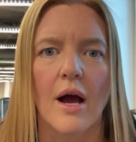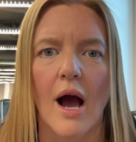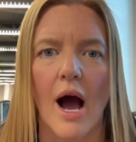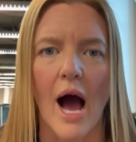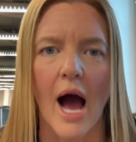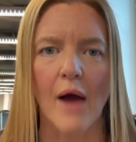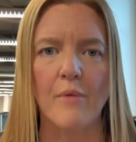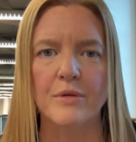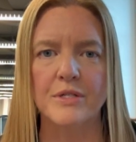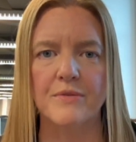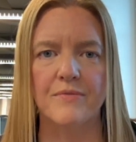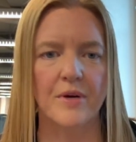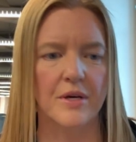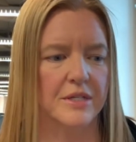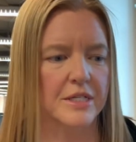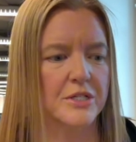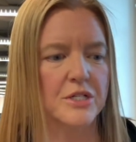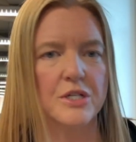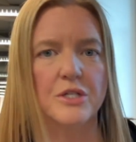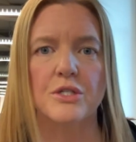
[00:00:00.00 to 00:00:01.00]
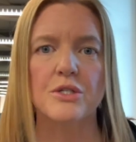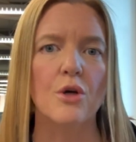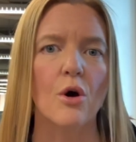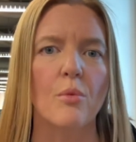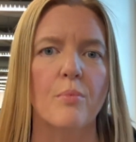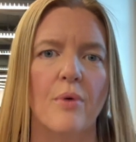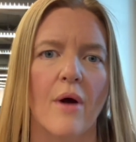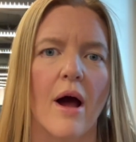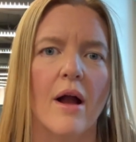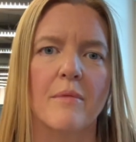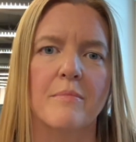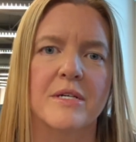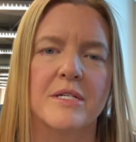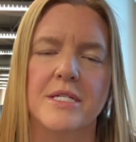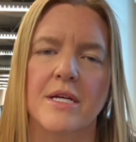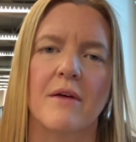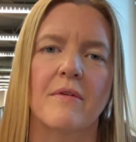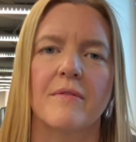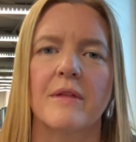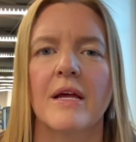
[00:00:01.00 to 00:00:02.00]
I was feeling just so proud of
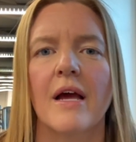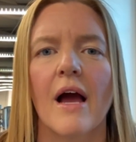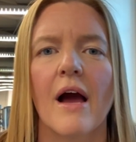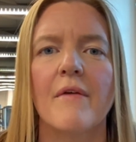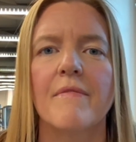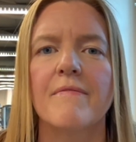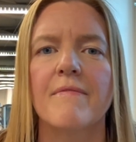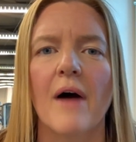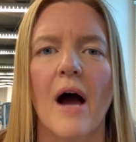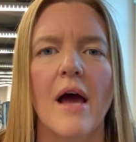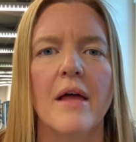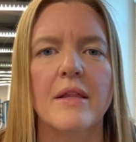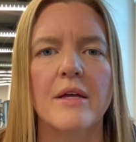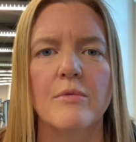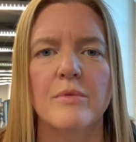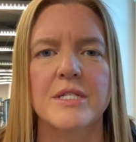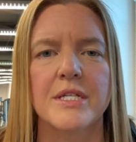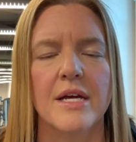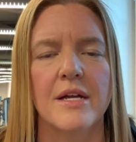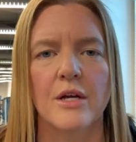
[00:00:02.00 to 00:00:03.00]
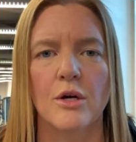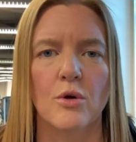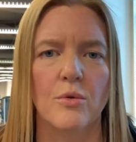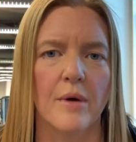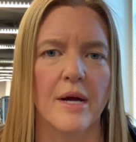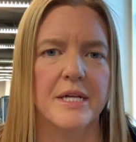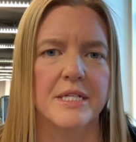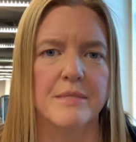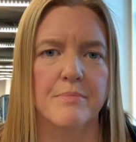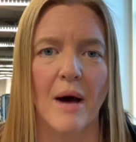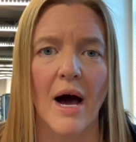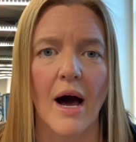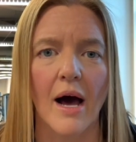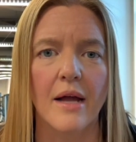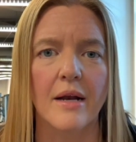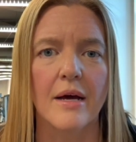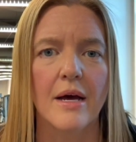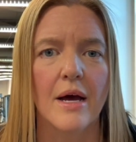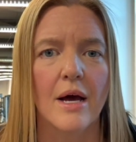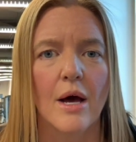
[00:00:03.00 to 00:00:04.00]
myself, like I finally was in a great spot.
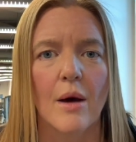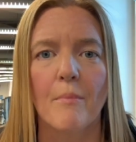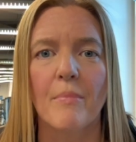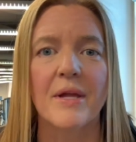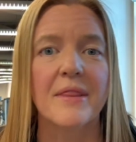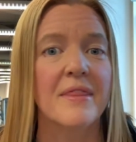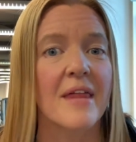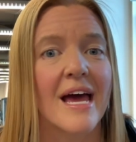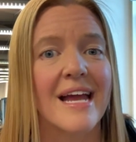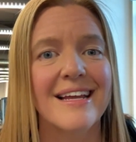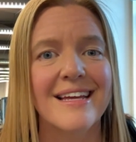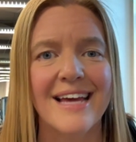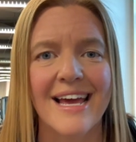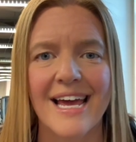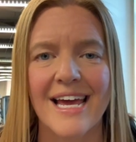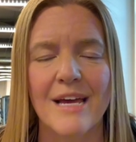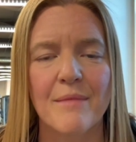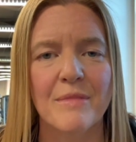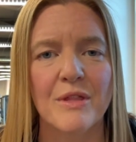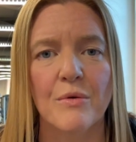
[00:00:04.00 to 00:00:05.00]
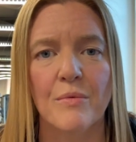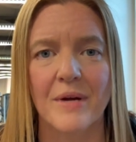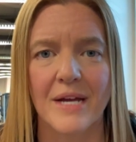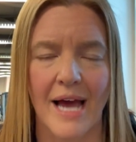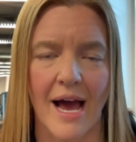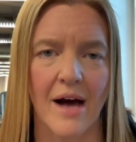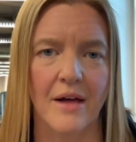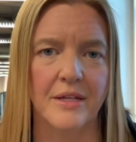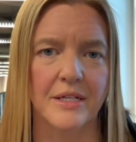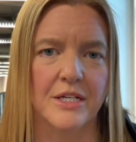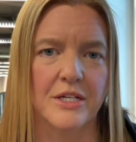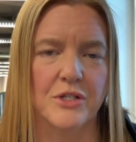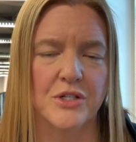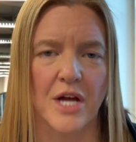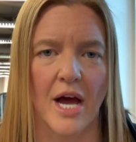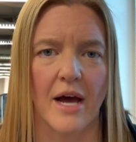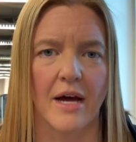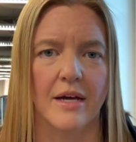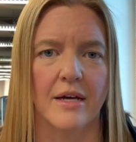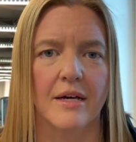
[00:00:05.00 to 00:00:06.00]
But then came the reality
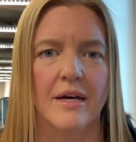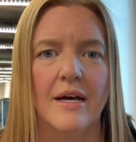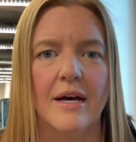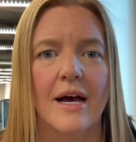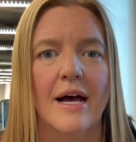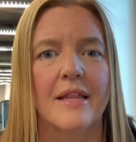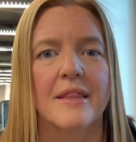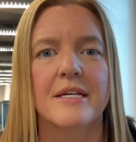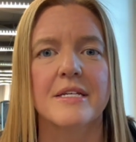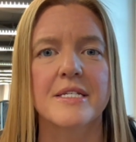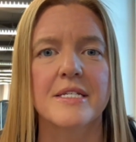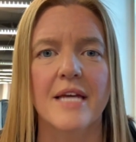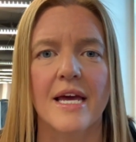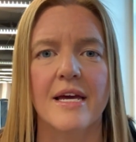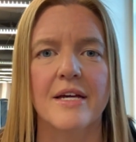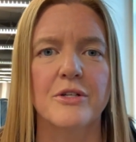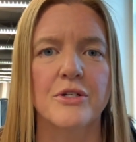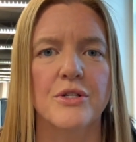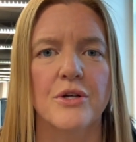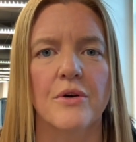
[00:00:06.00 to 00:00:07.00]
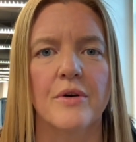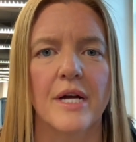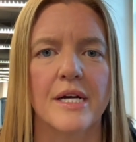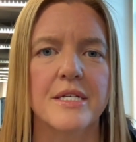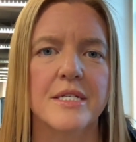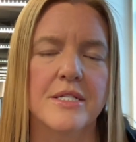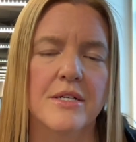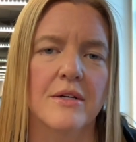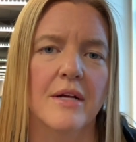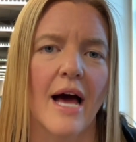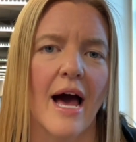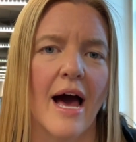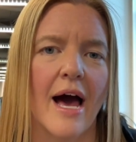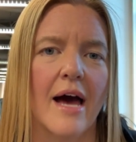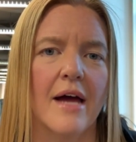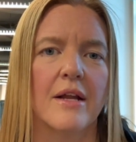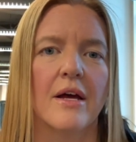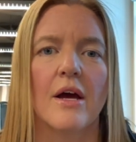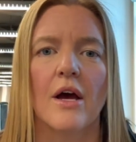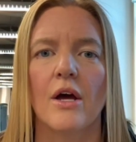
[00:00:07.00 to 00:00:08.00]
check. The scan showed I still
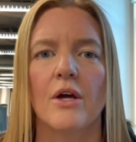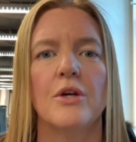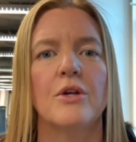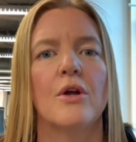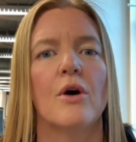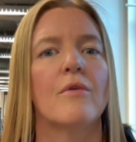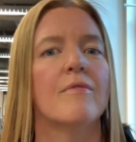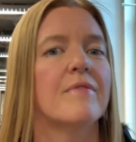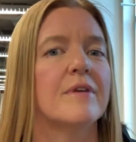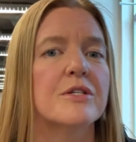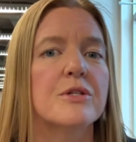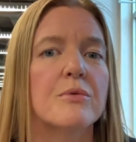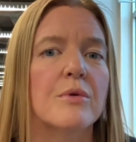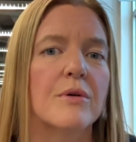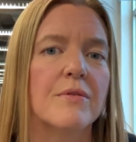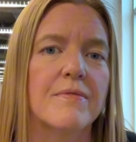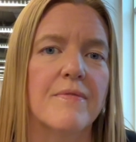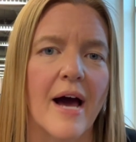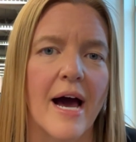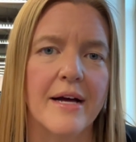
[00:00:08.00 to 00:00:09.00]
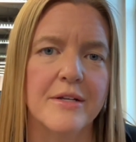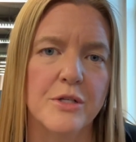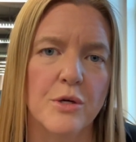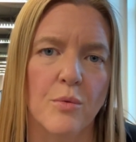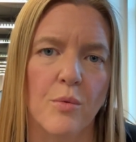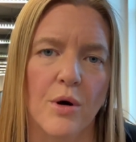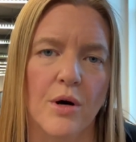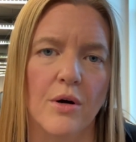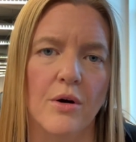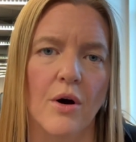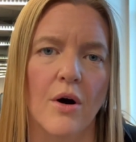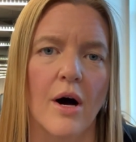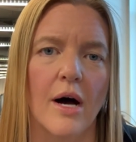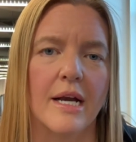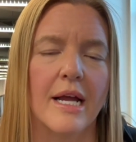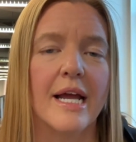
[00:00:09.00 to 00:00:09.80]
had, visceral fat to work on.